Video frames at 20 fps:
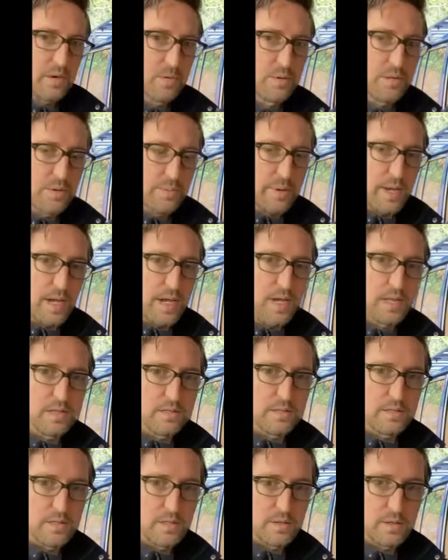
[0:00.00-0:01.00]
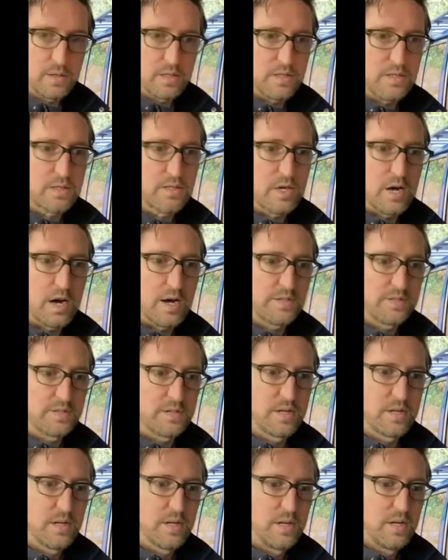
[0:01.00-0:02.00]
with the paint is to do a
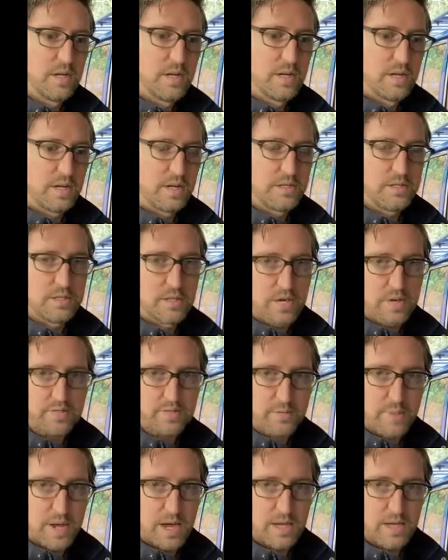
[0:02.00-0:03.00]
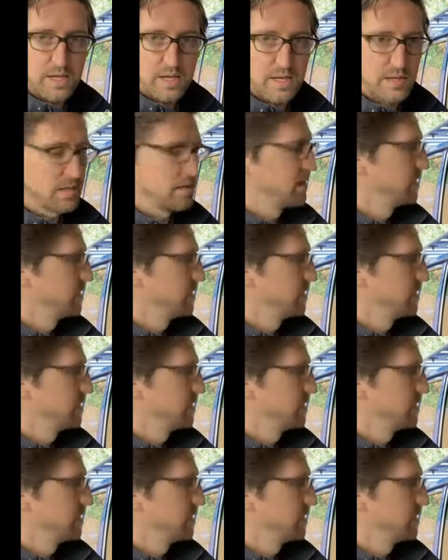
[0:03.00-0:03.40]
soft backing,